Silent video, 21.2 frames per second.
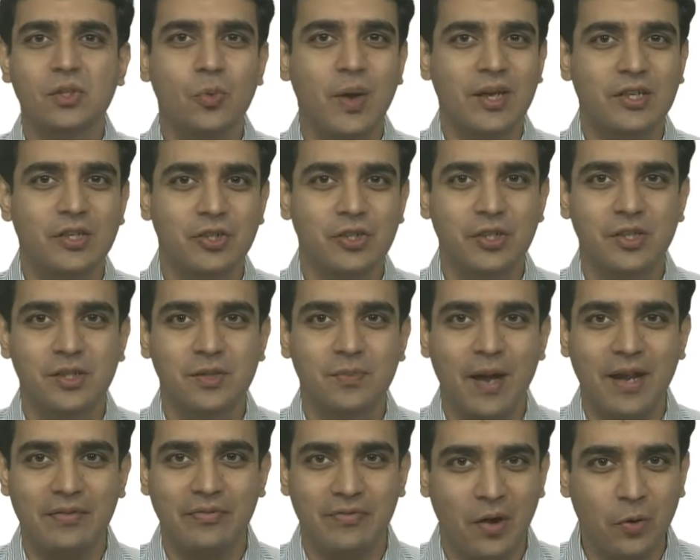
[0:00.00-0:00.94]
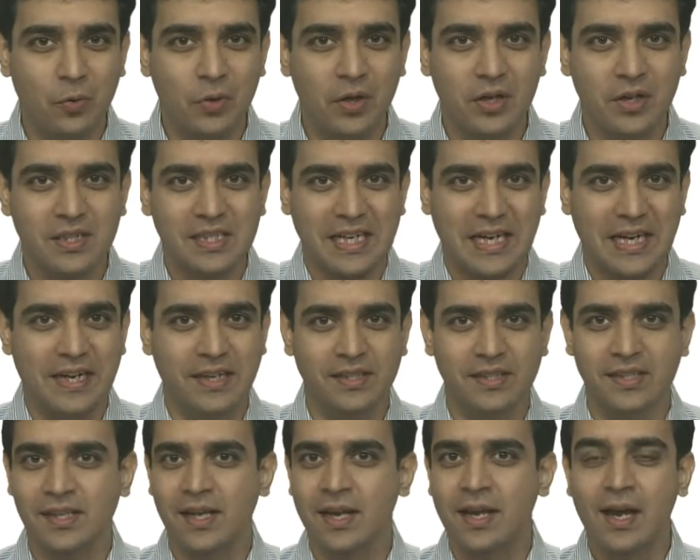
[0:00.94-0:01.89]
questions by founders
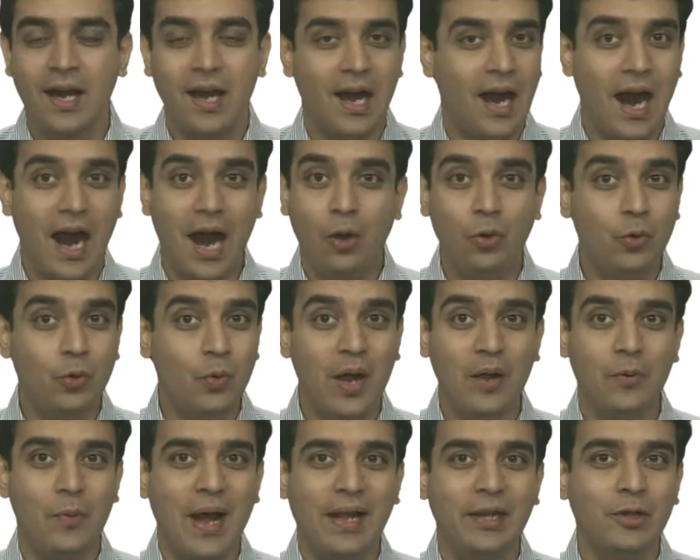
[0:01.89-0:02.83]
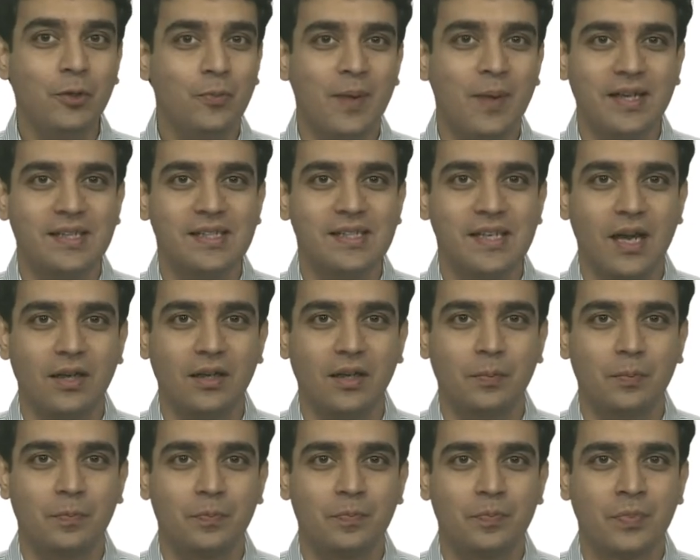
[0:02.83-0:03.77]
is, how do I value my
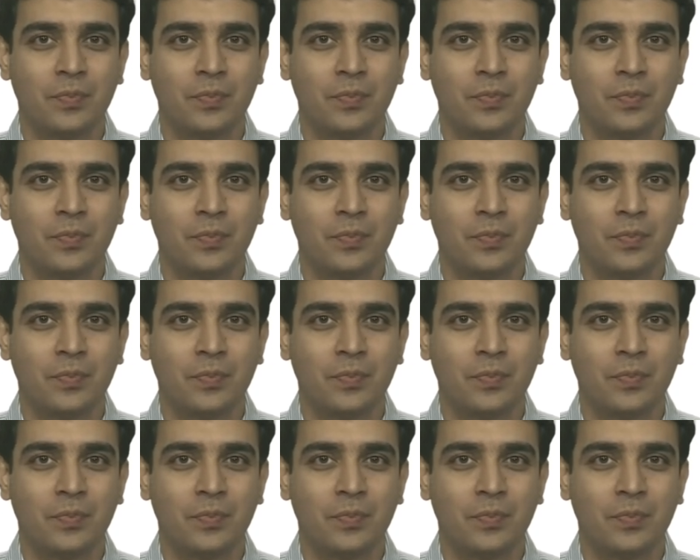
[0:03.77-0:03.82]
startup?